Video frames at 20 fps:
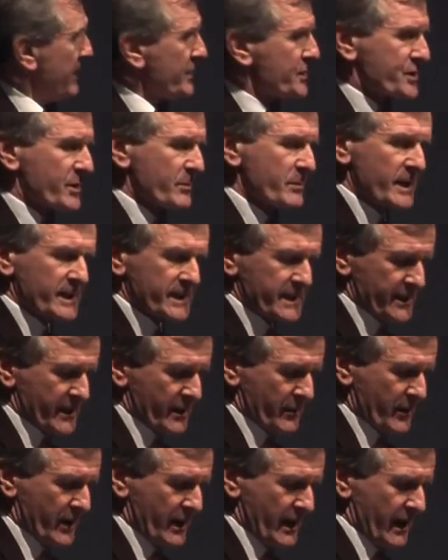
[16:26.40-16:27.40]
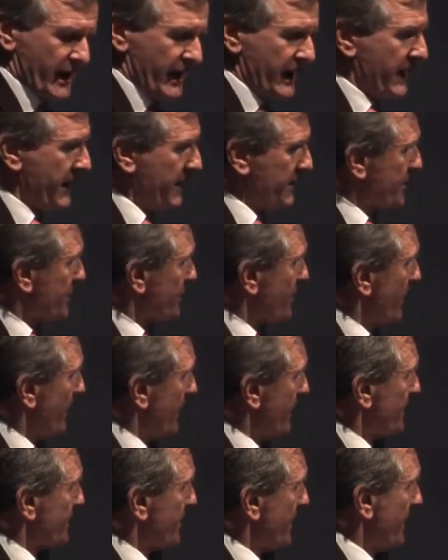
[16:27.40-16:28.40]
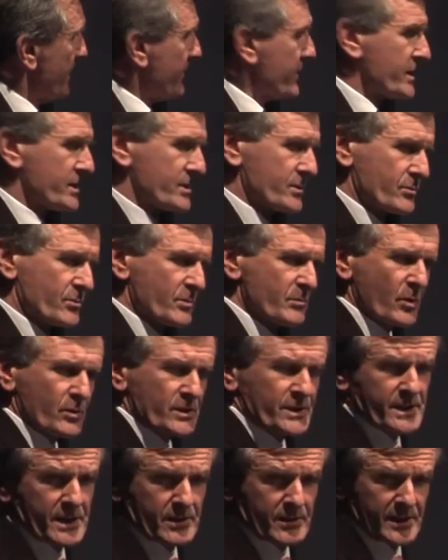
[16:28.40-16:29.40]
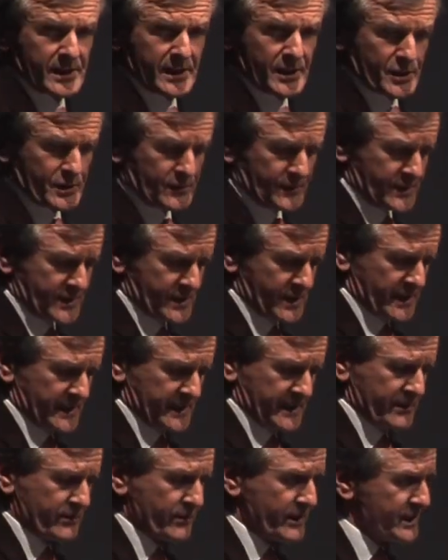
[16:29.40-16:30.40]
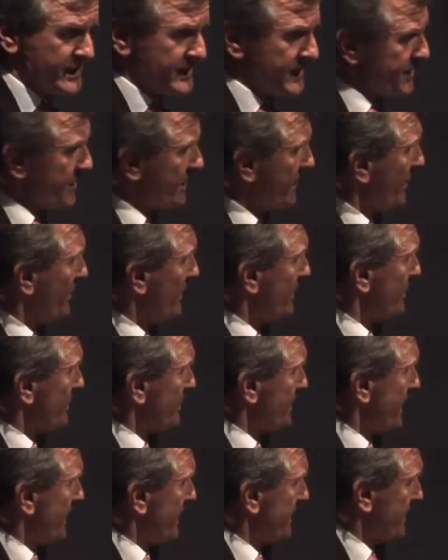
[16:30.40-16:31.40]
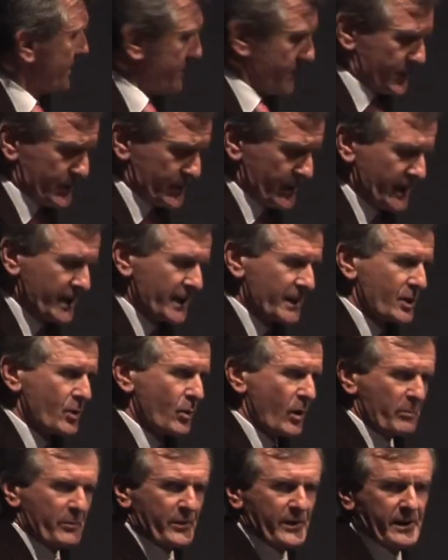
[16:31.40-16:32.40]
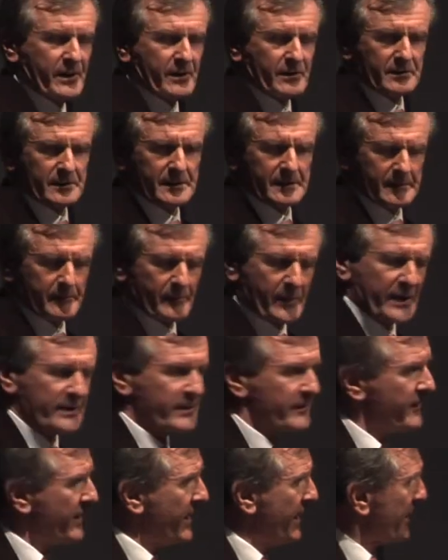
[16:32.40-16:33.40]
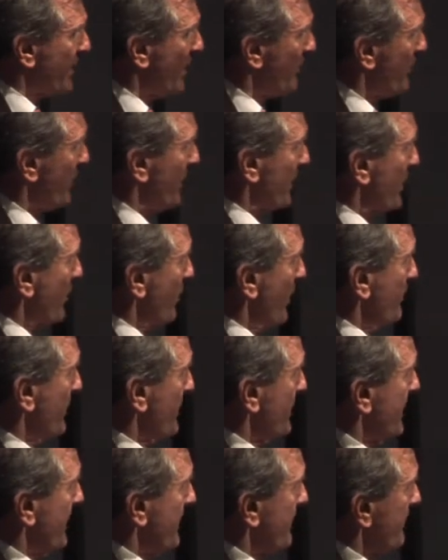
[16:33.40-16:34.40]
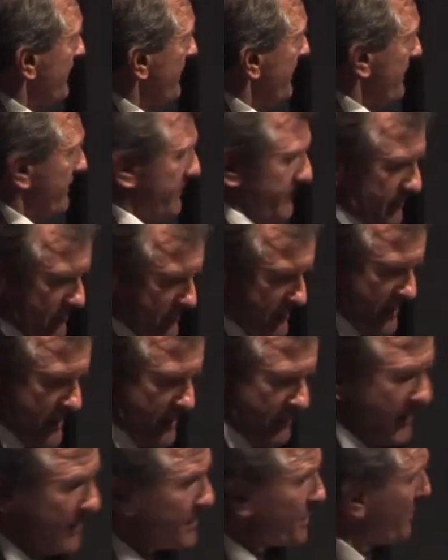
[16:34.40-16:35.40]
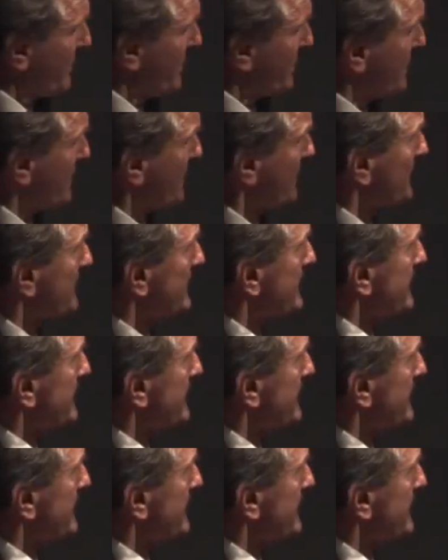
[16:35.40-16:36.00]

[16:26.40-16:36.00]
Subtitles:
instrumenting them and trying to have this remote interrogation facility. Initially, we just had to go up there, pack a van up, and go up and take measurements.